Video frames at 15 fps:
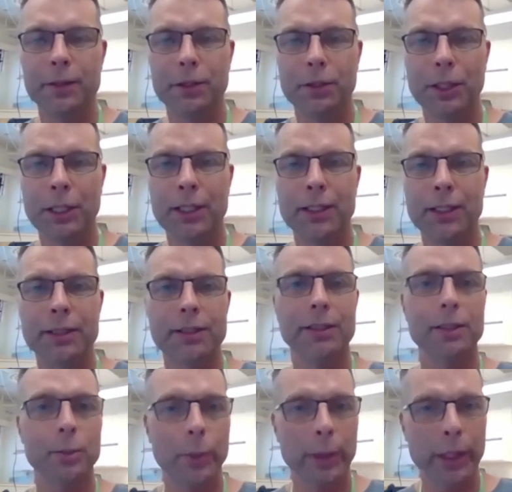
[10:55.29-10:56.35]
student is
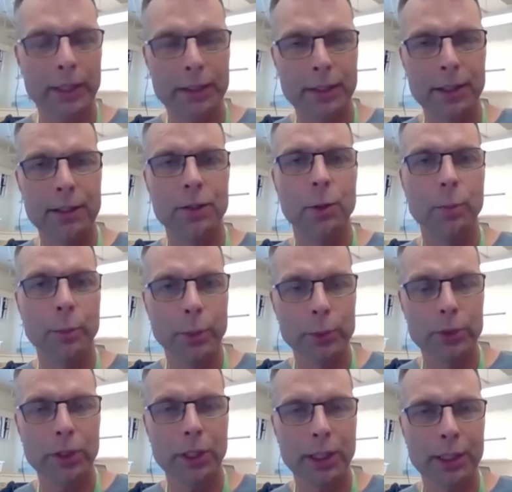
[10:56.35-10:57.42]
expected to
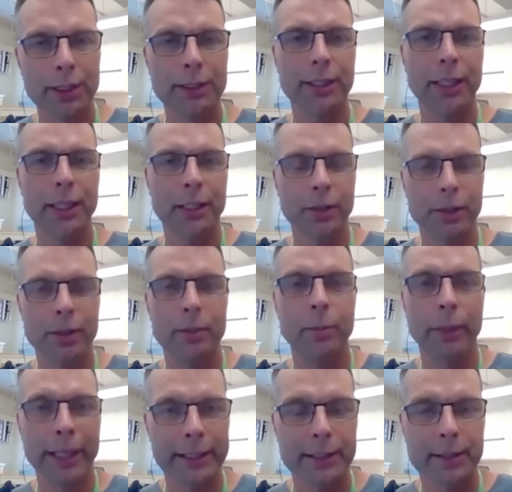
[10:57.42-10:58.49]
put his and her
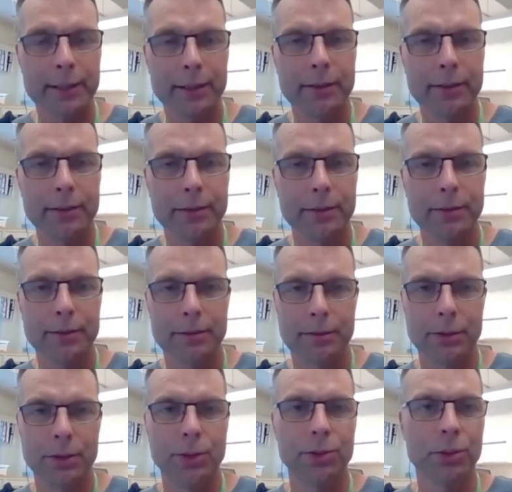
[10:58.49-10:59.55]
best
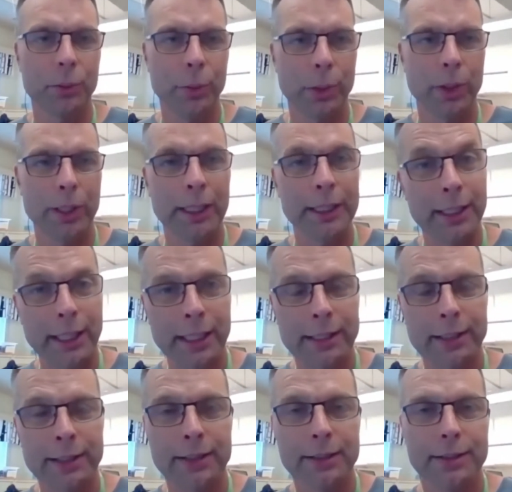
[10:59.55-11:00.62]
to the work at
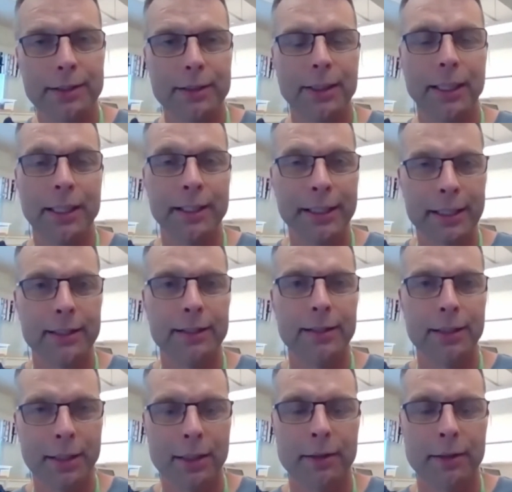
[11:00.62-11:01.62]
hand, and that's